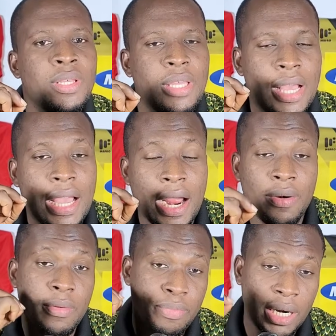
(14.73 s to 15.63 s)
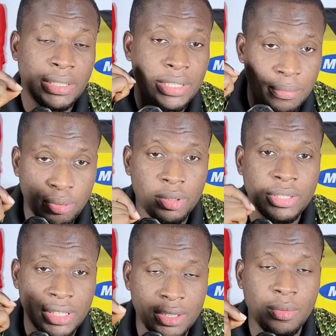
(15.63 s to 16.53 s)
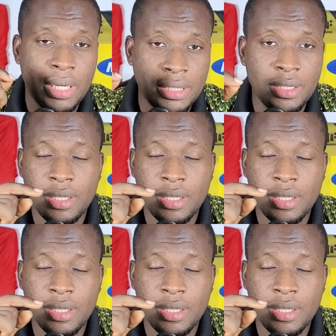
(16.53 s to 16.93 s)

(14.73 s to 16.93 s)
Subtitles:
you can rebranding process no and